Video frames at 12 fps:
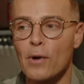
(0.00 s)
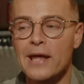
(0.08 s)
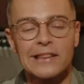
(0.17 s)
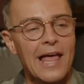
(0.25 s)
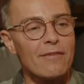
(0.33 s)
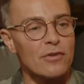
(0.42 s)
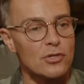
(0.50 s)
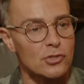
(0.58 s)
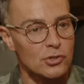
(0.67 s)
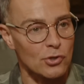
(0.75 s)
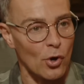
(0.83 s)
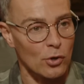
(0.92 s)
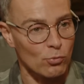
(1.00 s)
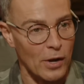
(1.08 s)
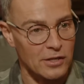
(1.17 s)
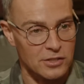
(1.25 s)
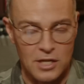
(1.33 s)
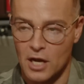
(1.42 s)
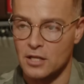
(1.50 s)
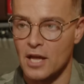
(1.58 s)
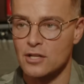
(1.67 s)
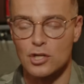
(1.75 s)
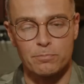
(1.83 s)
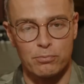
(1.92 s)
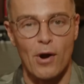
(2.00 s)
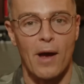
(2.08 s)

bread leavens on Wednesday. They just